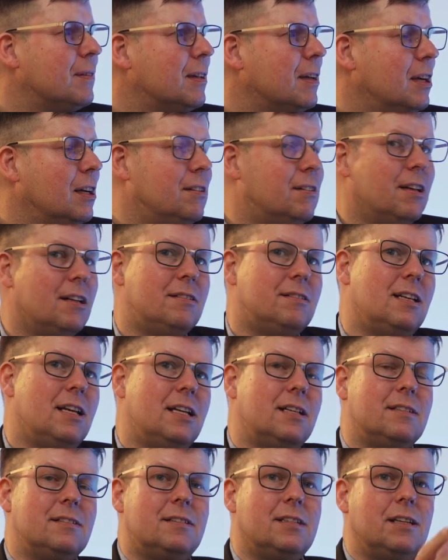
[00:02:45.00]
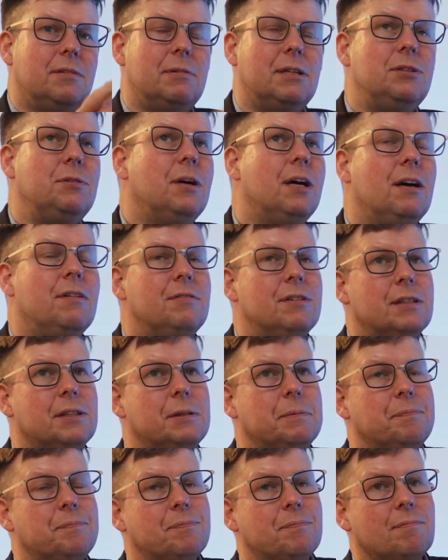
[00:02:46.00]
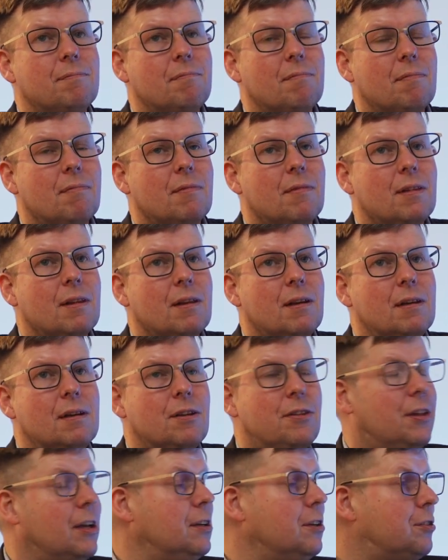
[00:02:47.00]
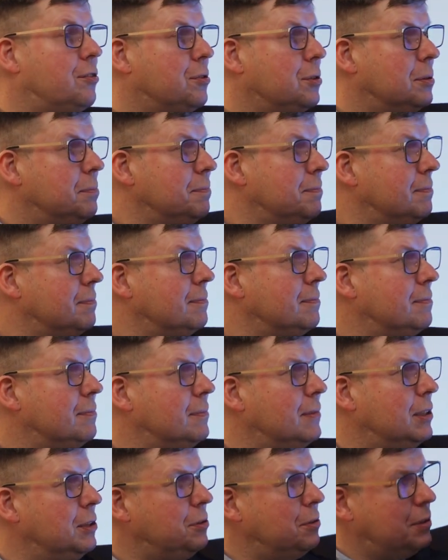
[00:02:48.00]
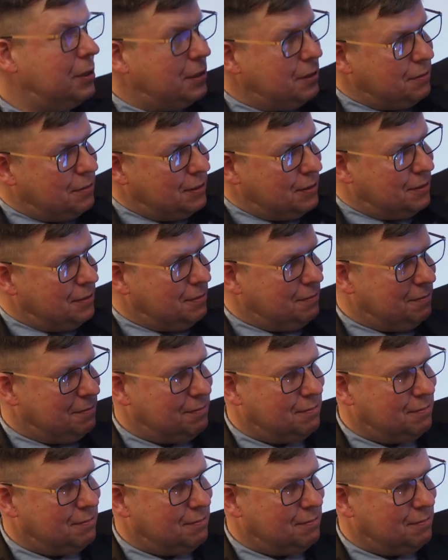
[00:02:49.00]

It's just like, say, when you have a thunderstorm, when you have a